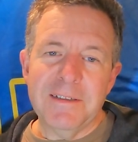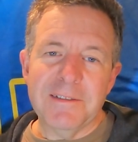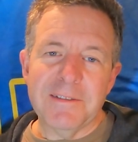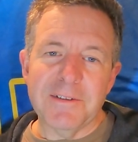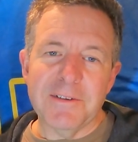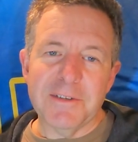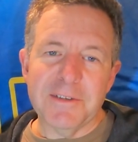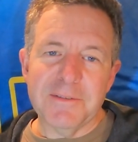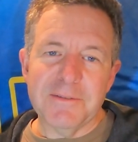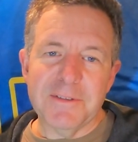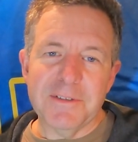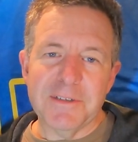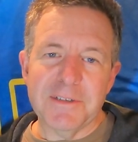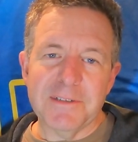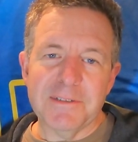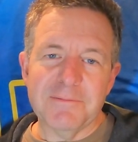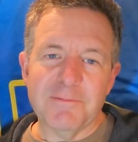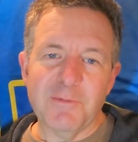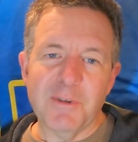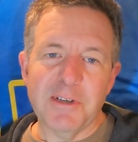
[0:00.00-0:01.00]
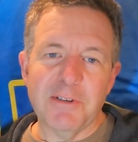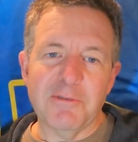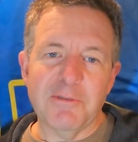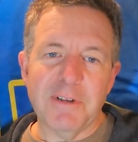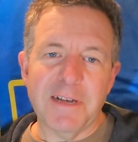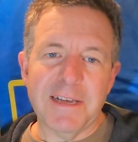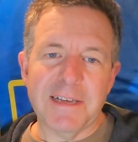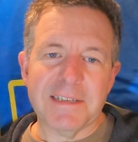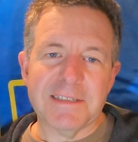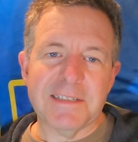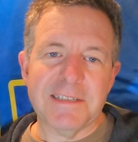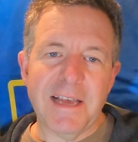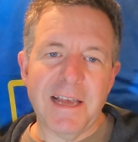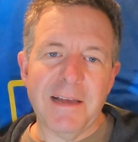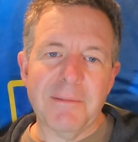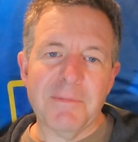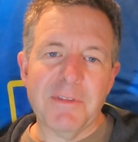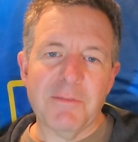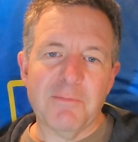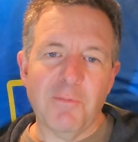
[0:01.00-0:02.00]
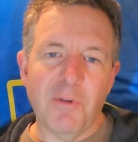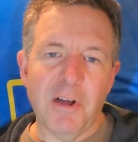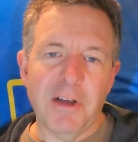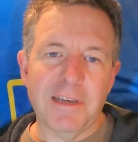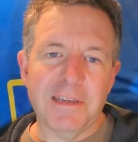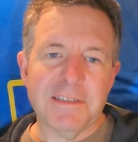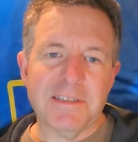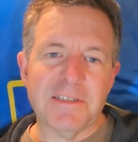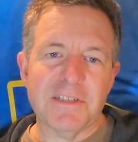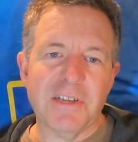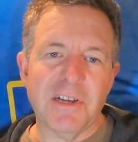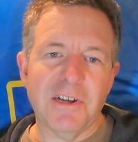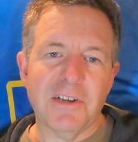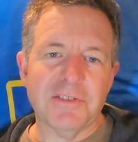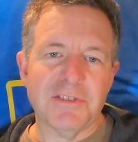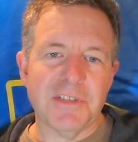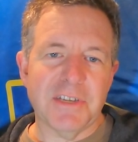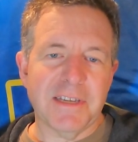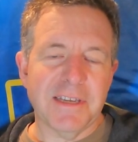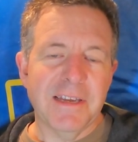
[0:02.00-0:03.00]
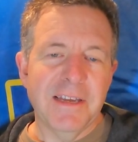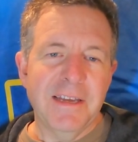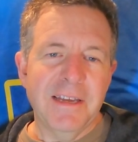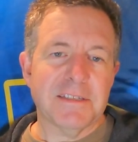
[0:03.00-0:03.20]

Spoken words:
that will accept wireless charging.